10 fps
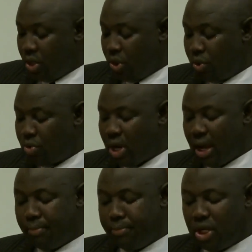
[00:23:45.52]
due to
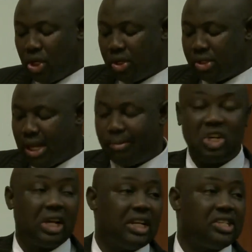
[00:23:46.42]
the ambiguous
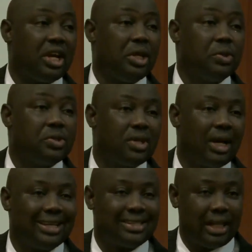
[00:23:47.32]
nomenclature used,
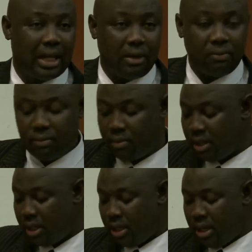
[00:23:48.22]

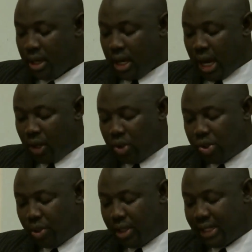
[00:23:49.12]
and
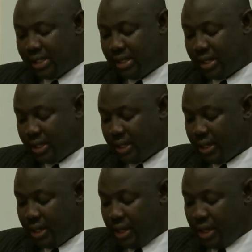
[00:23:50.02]
also that
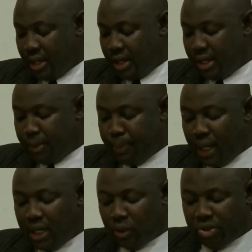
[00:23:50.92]
the
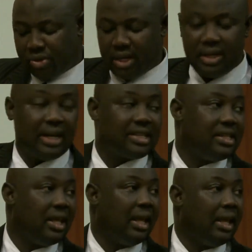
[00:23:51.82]
bill contradicts
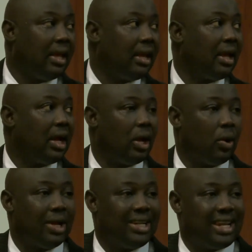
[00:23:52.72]
the
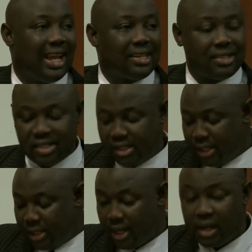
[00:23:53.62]
already
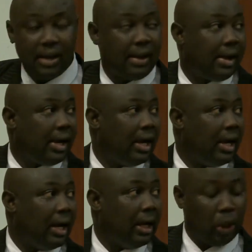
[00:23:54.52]
existing
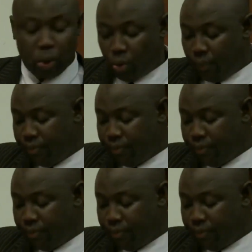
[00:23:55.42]
law.